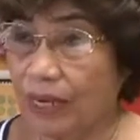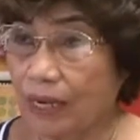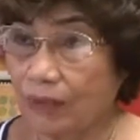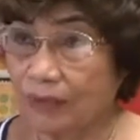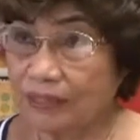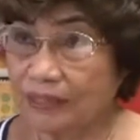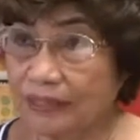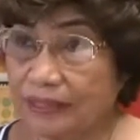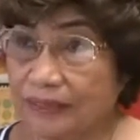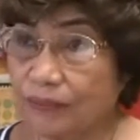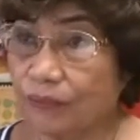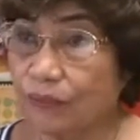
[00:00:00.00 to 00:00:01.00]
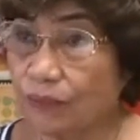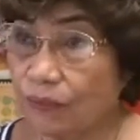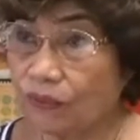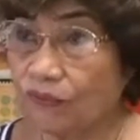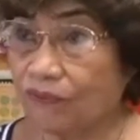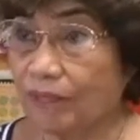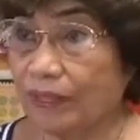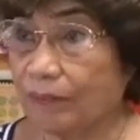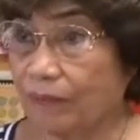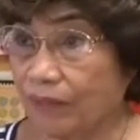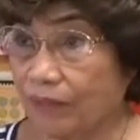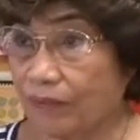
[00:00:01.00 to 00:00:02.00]
how I see the role of my
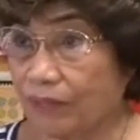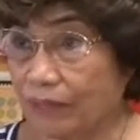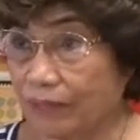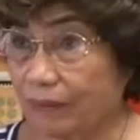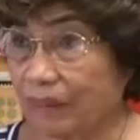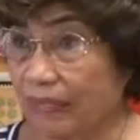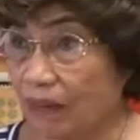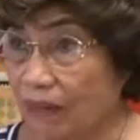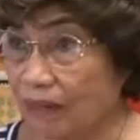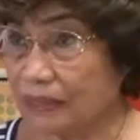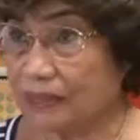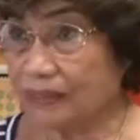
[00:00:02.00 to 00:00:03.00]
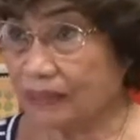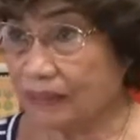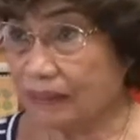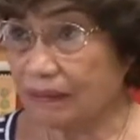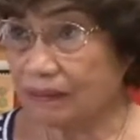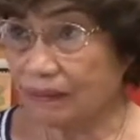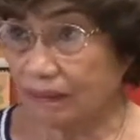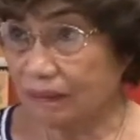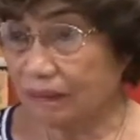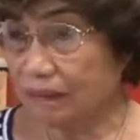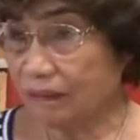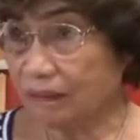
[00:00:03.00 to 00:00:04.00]
mother and my aunts and
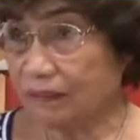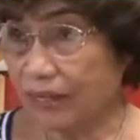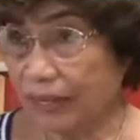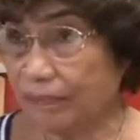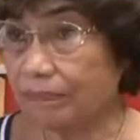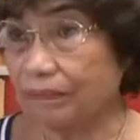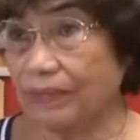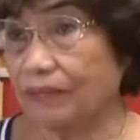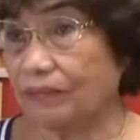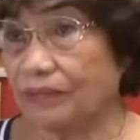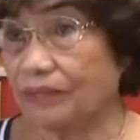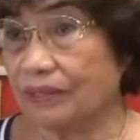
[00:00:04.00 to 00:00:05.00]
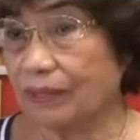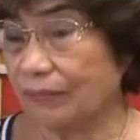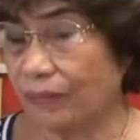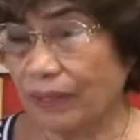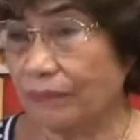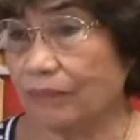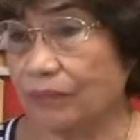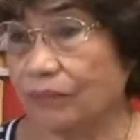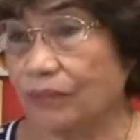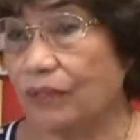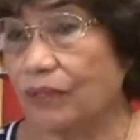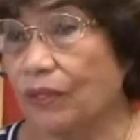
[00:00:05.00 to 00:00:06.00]
grandparents or uh,
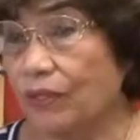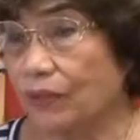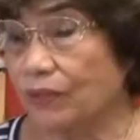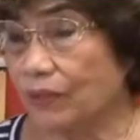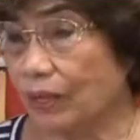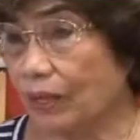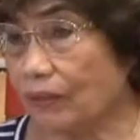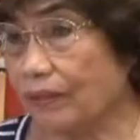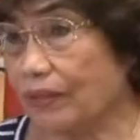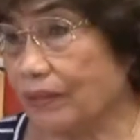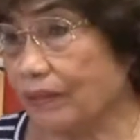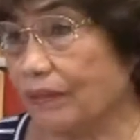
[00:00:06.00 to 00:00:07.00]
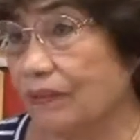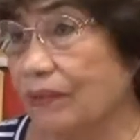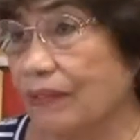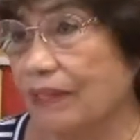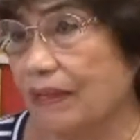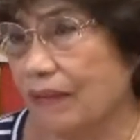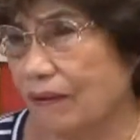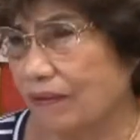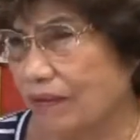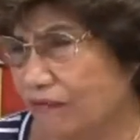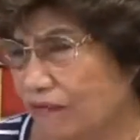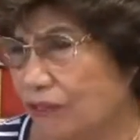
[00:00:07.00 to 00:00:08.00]
grandmother, you know, how they, how
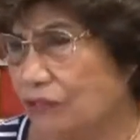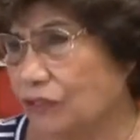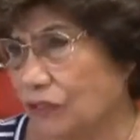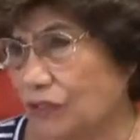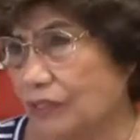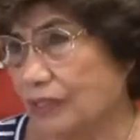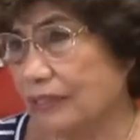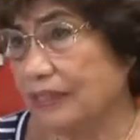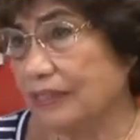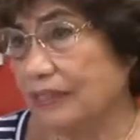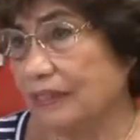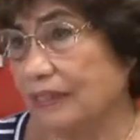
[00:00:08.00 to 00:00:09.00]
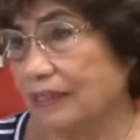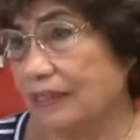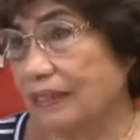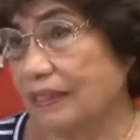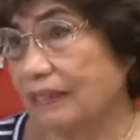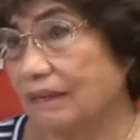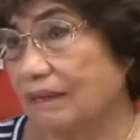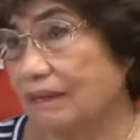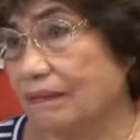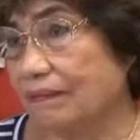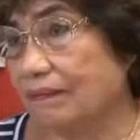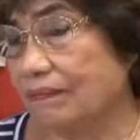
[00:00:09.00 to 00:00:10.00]
they function. And
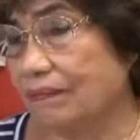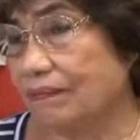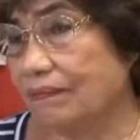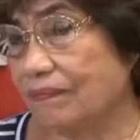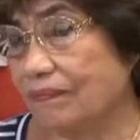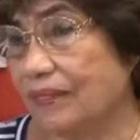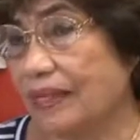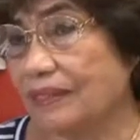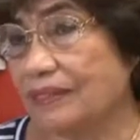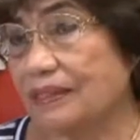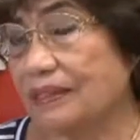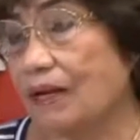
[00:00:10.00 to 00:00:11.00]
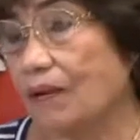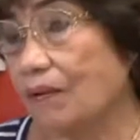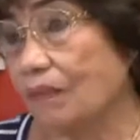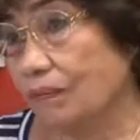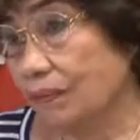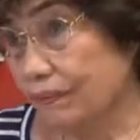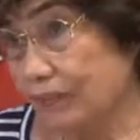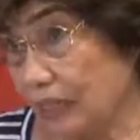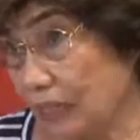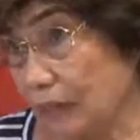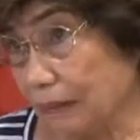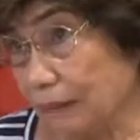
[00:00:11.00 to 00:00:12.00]
that is how we
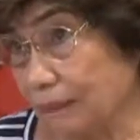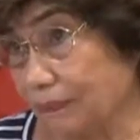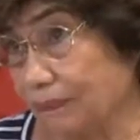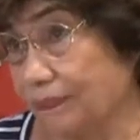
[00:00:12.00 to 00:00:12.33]
become.